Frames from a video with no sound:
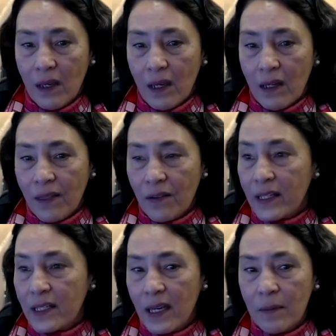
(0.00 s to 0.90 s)
Another
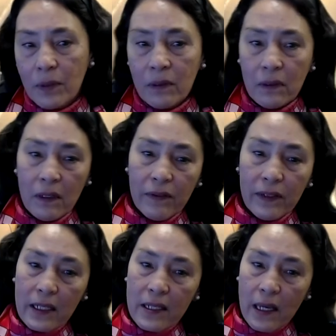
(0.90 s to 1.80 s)
example of an
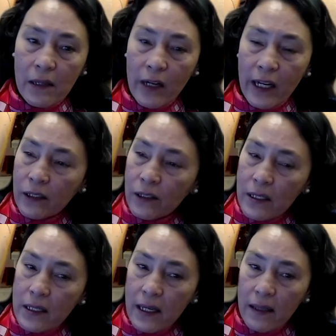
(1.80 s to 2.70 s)
accelerator
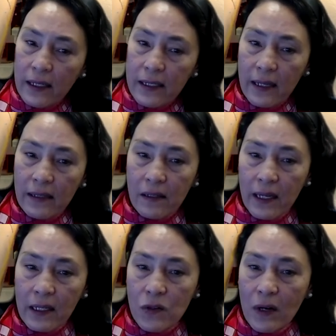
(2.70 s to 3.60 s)
is in the dental
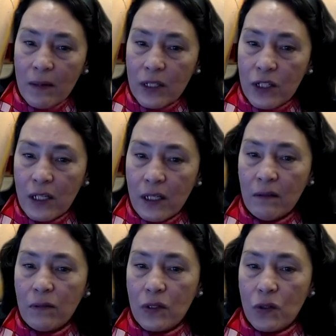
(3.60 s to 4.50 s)
x-ray machine,
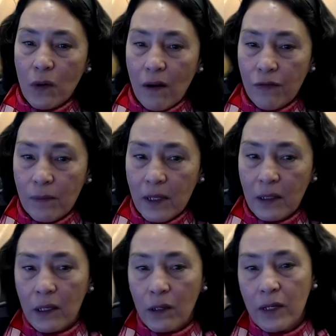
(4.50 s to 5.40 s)
which we're all
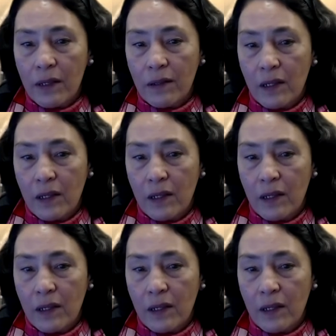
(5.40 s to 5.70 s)
familiar with,